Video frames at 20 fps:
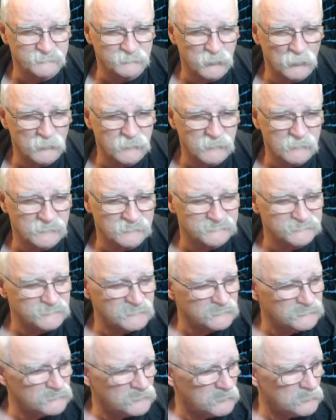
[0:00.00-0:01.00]
Bookends
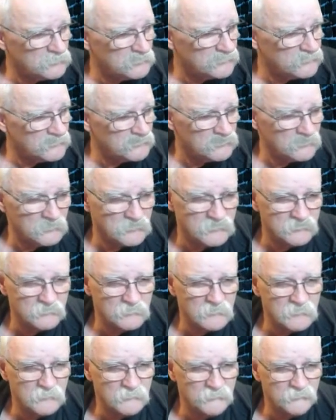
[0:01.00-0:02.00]
I thought were the other way
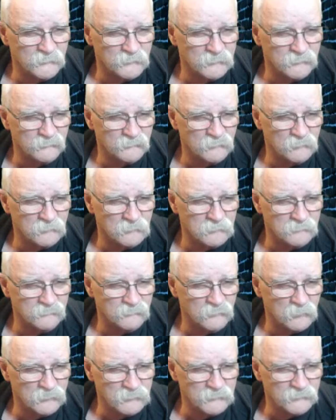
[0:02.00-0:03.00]
around, 34 or
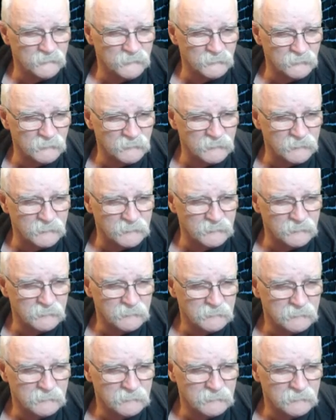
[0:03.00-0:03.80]
43.